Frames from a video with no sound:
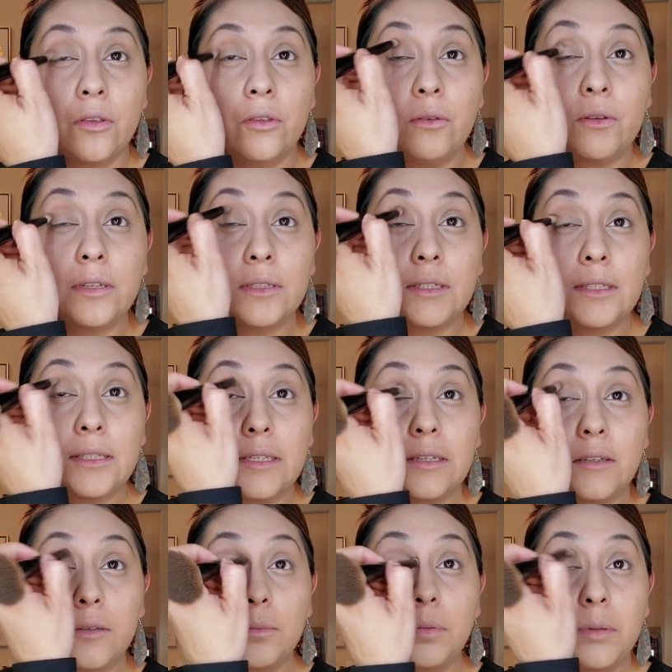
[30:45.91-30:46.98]
you can
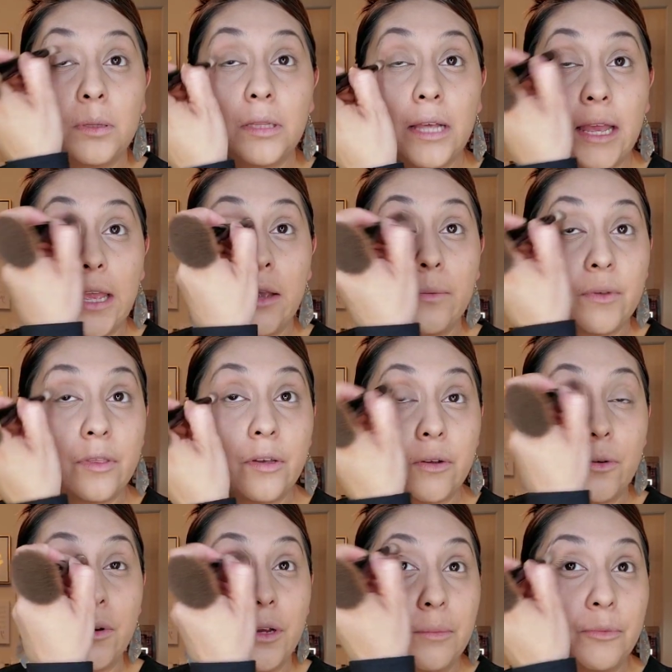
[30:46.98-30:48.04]
still play with the
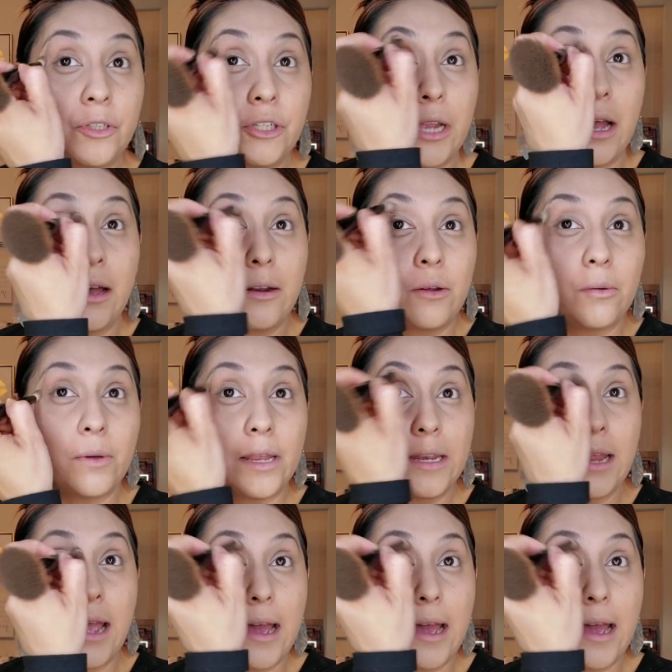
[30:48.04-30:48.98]
cream shadow and